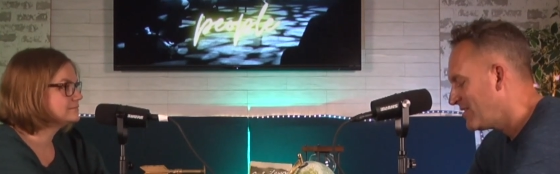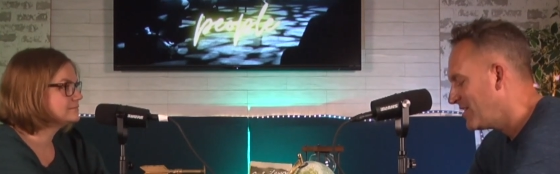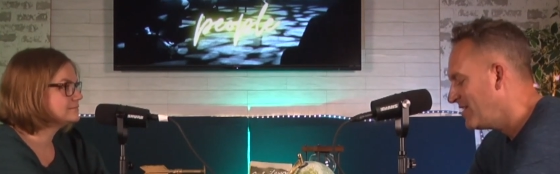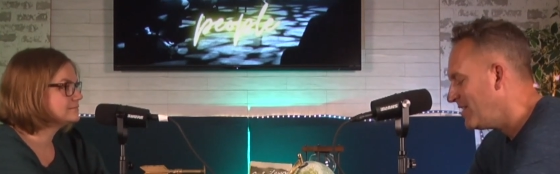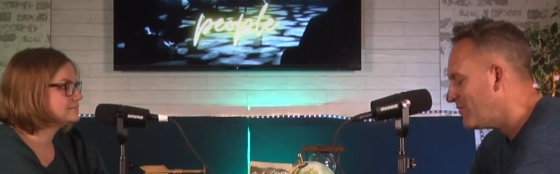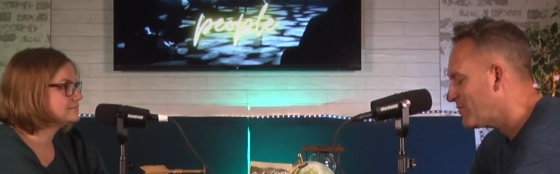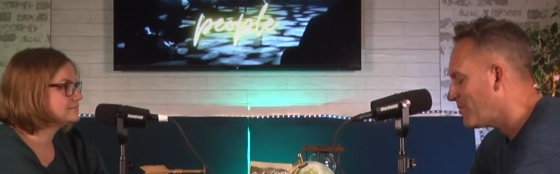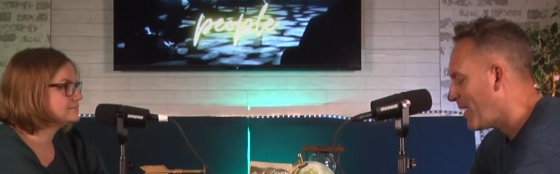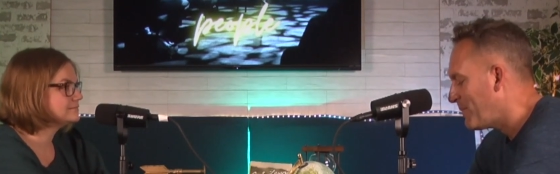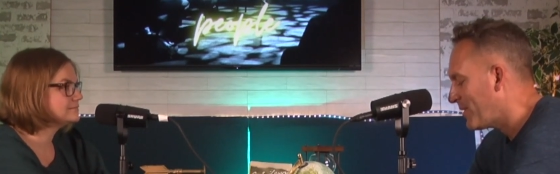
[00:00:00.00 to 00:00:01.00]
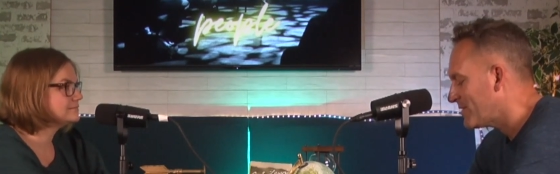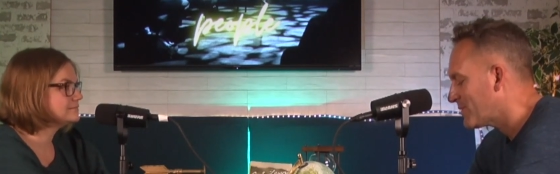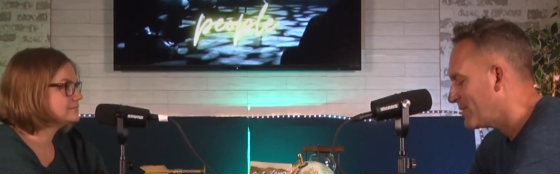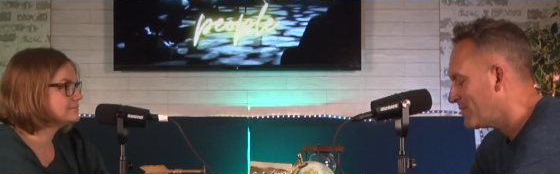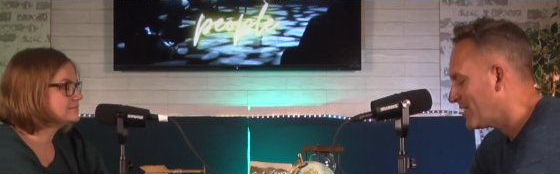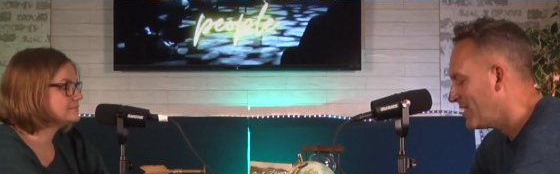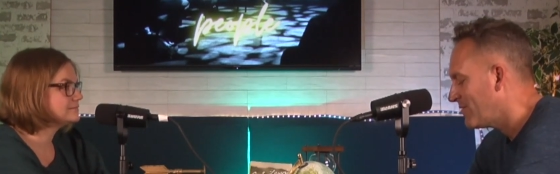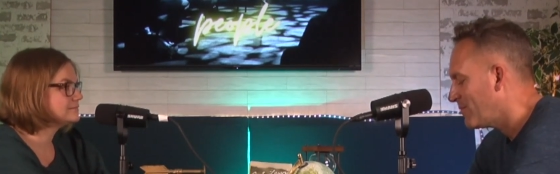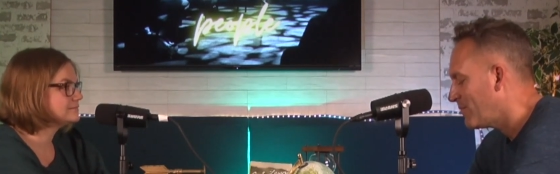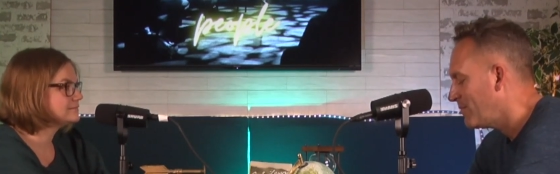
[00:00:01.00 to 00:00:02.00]
Speaker 1: The gift my parents were able to
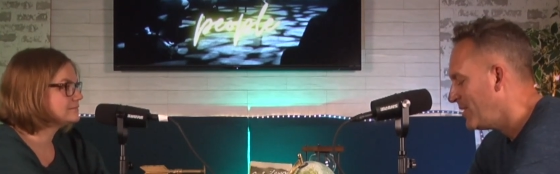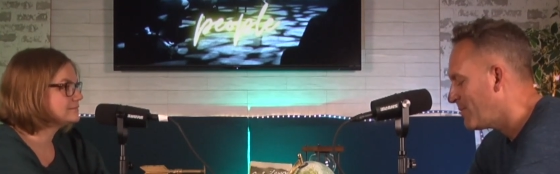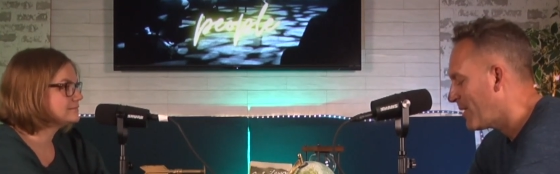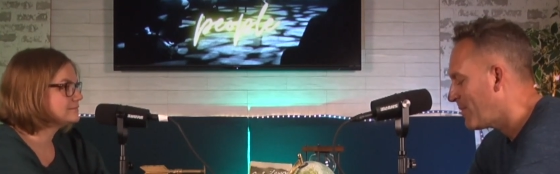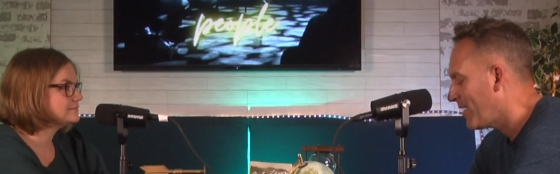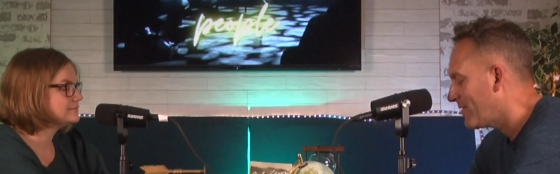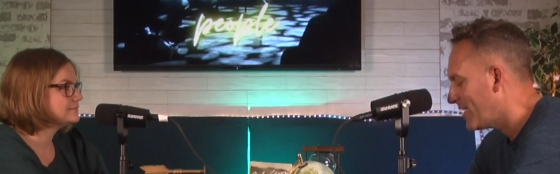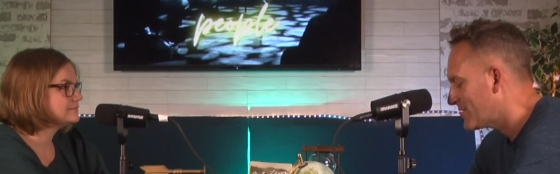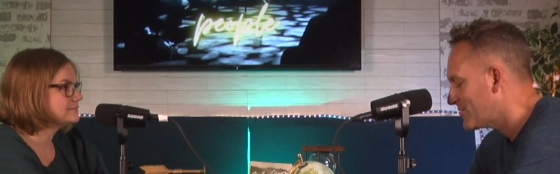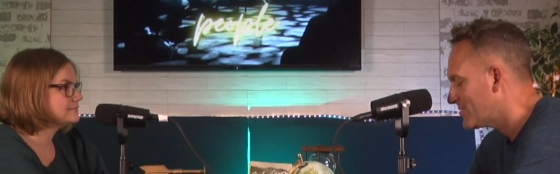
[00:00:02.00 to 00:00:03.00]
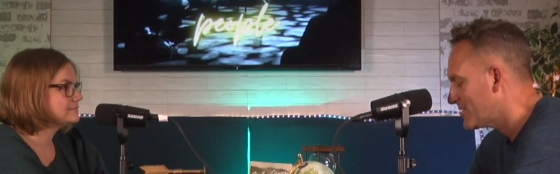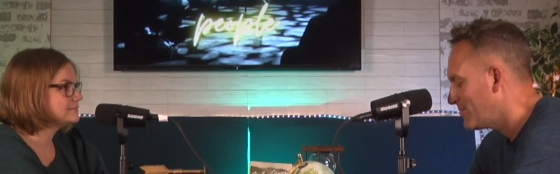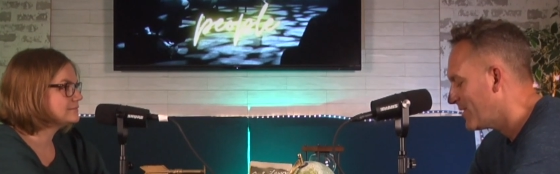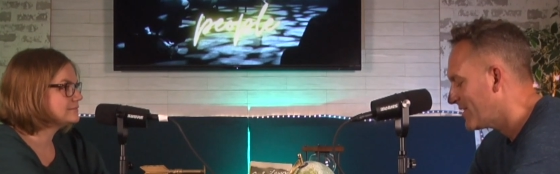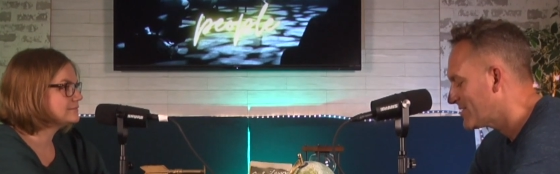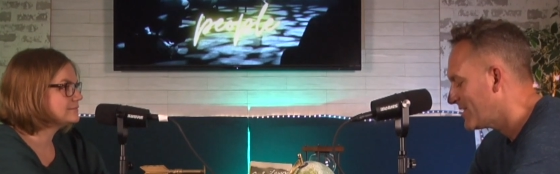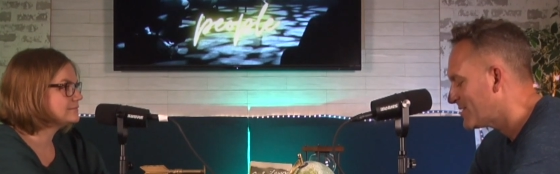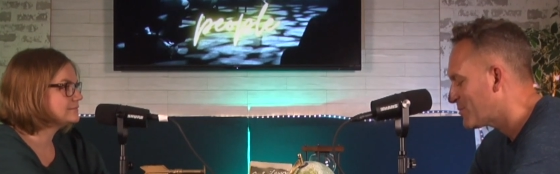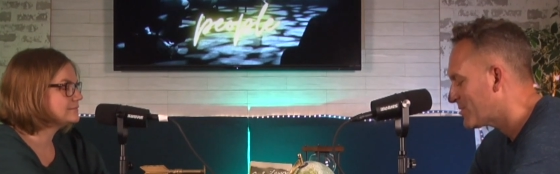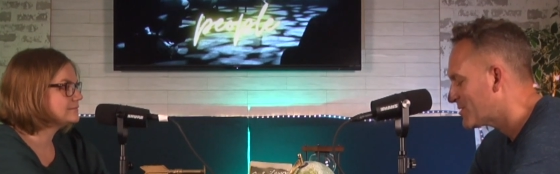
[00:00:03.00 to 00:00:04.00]
give me and my biological siblings
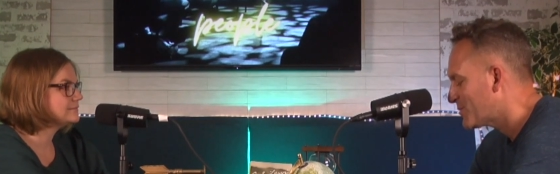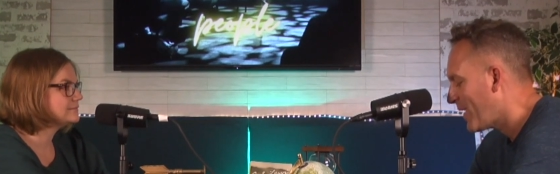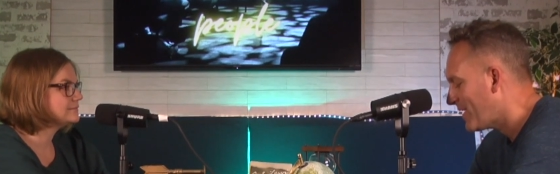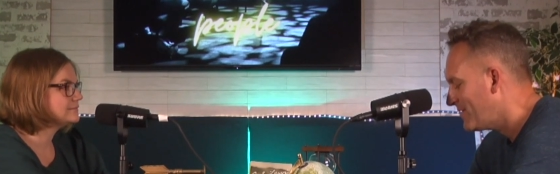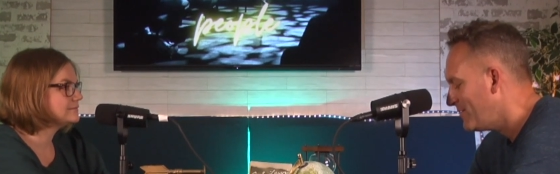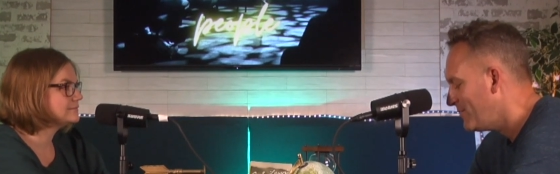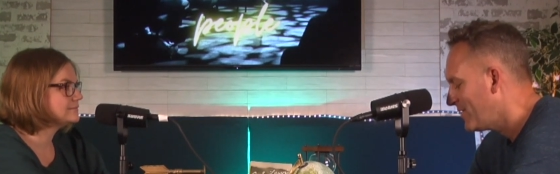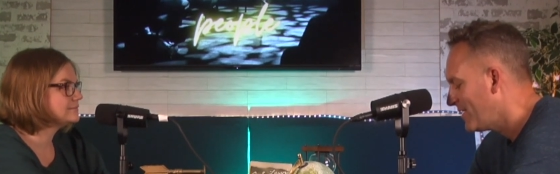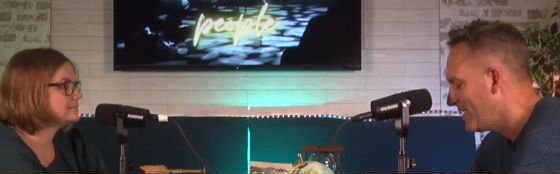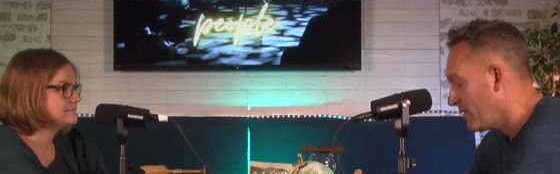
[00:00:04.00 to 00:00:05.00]
is perspective.